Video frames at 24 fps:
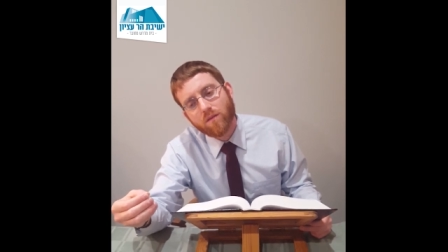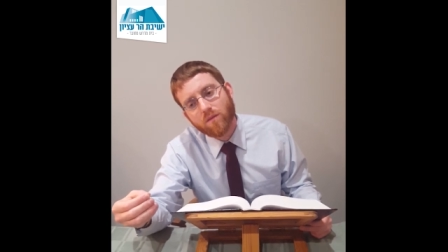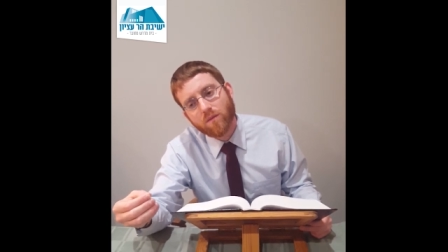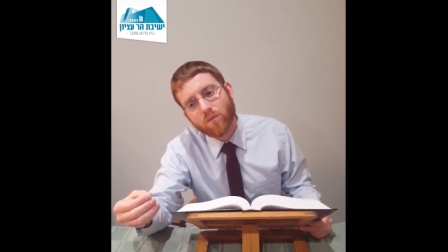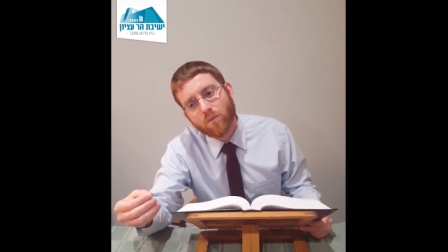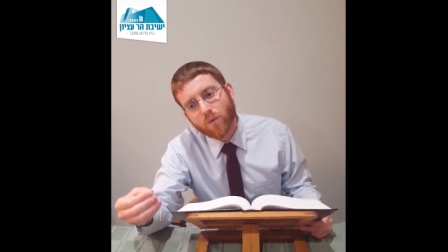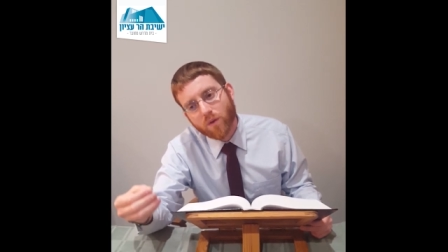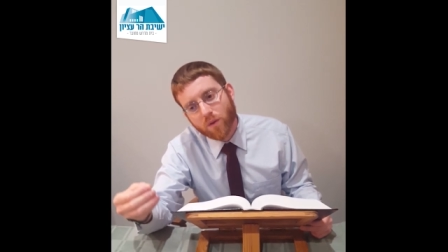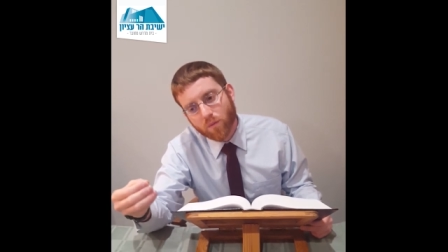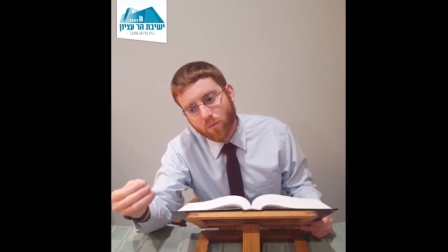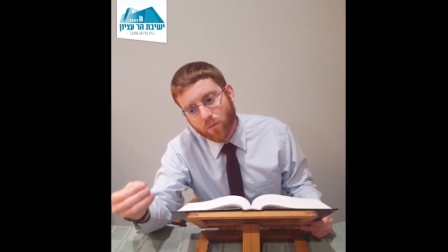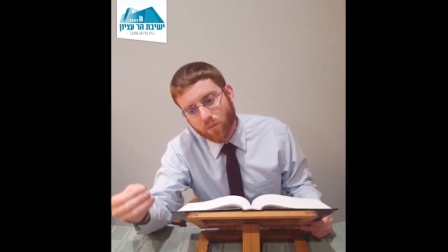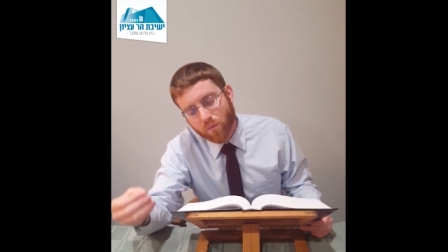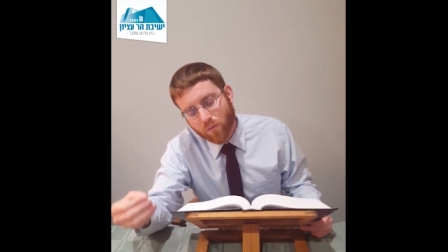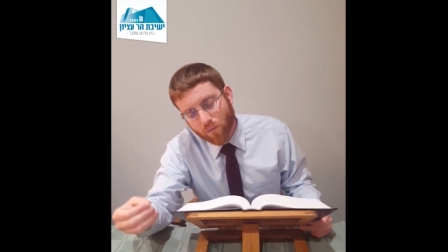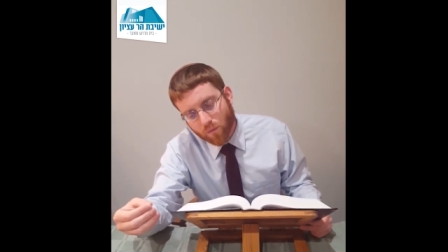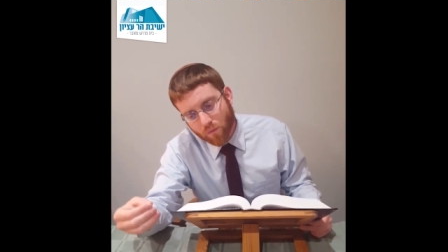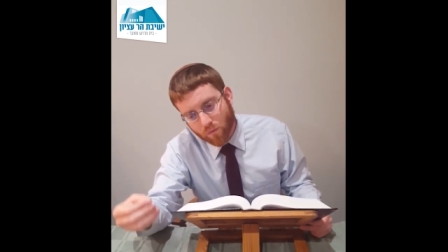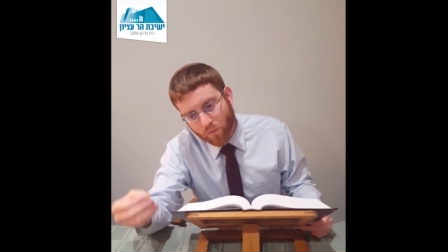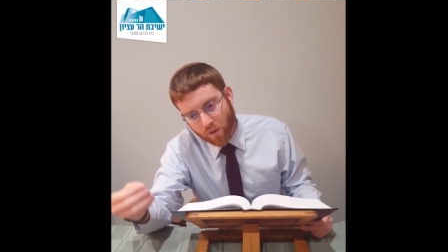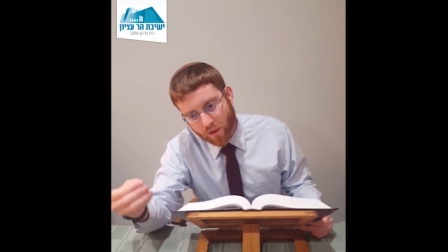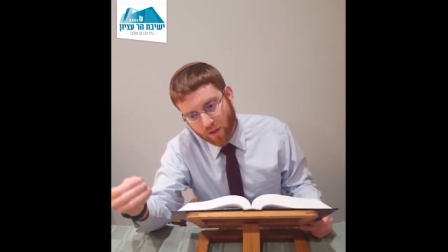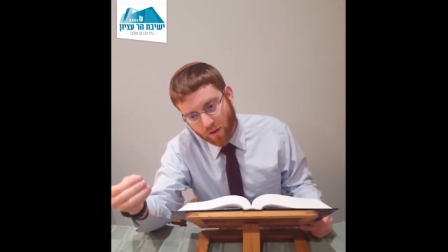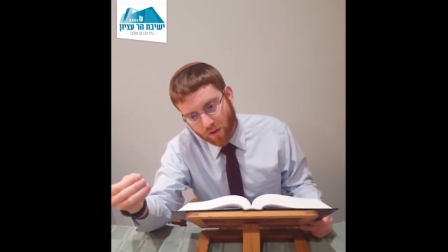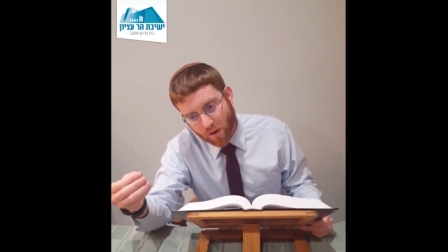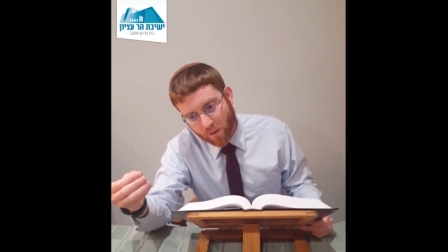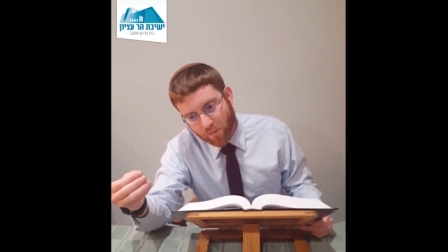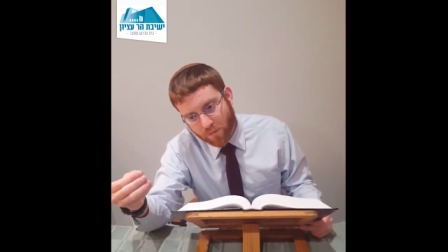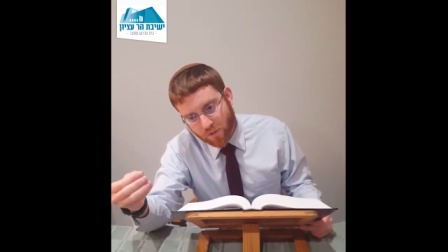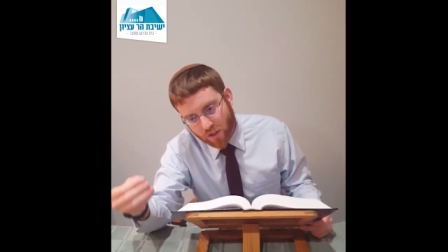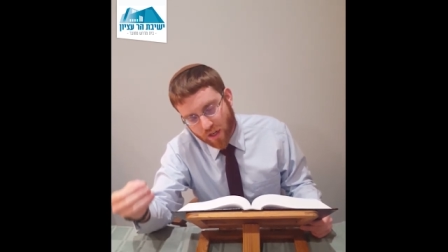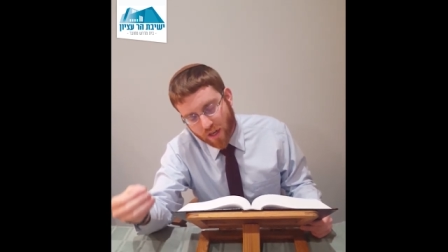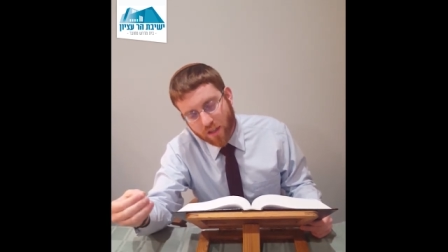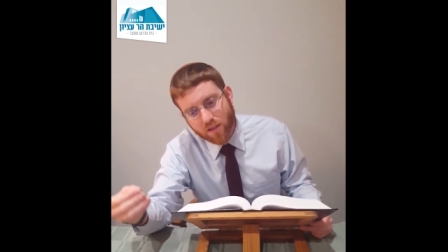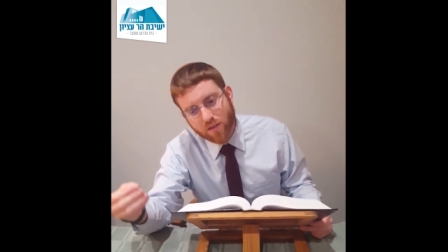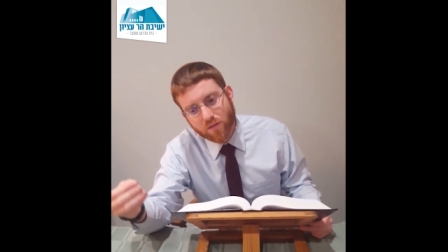with with
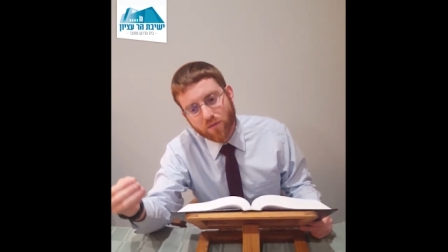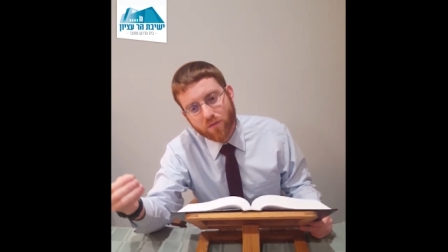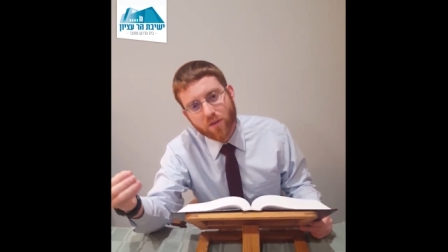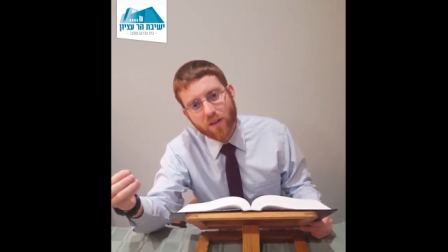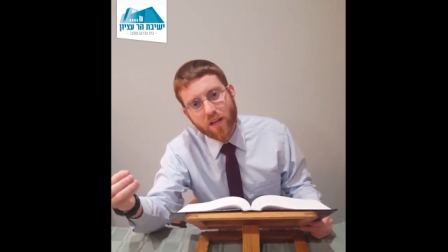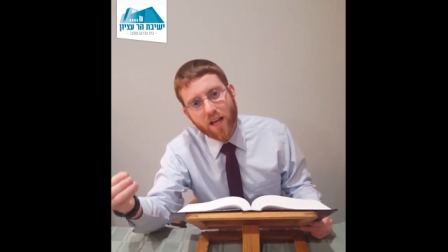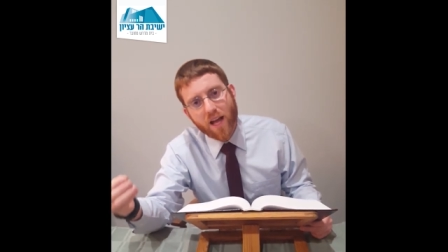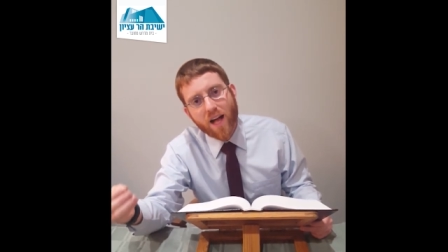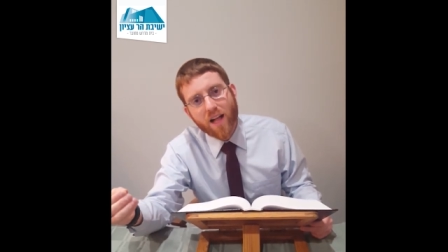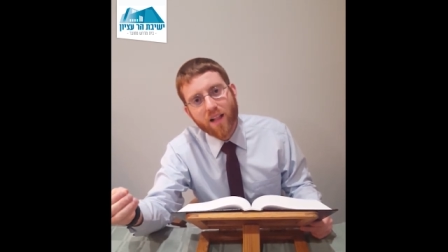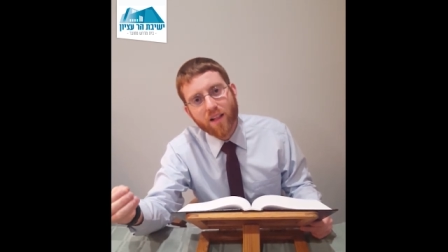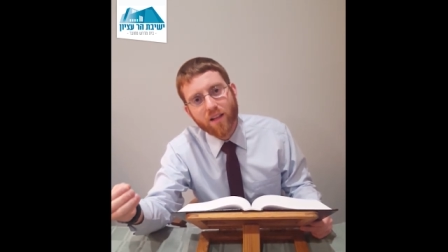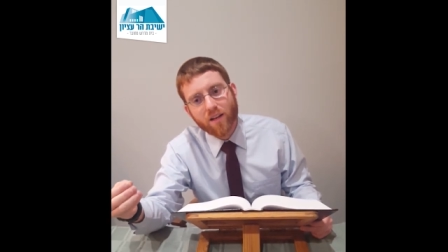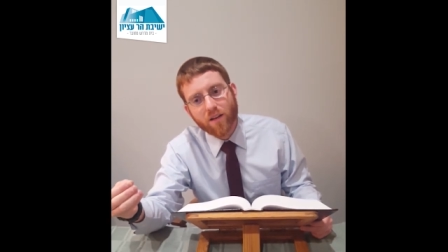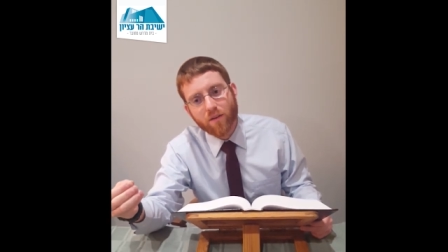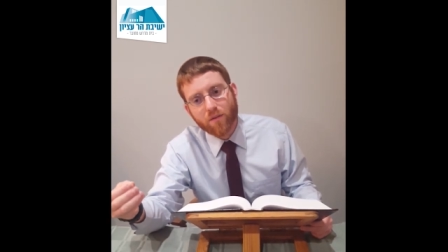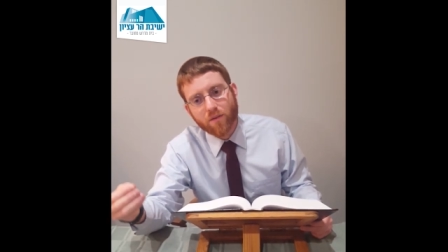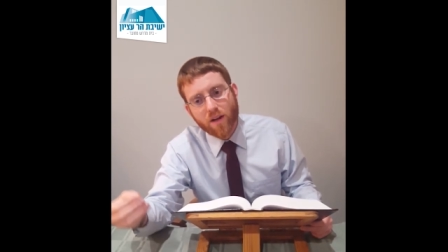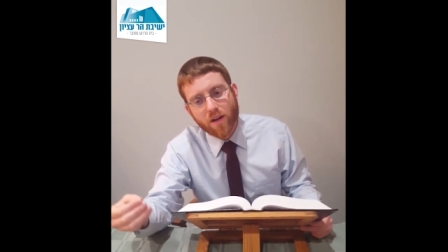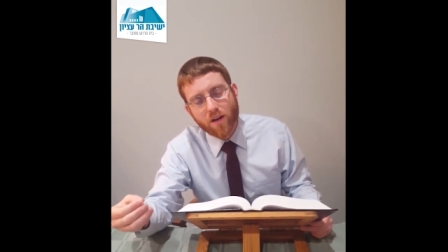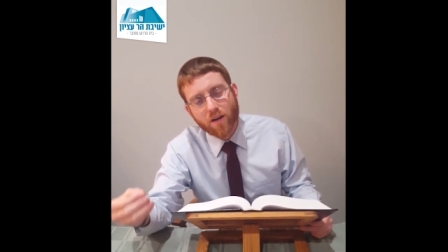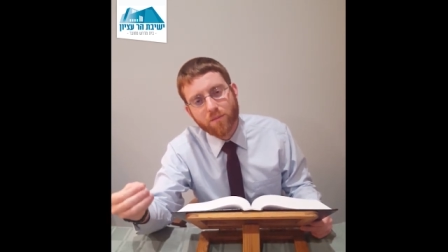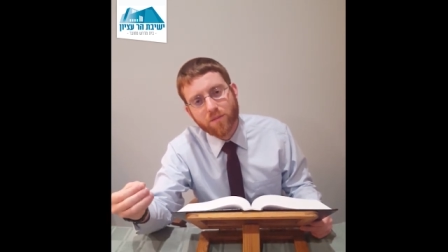objective reality, right?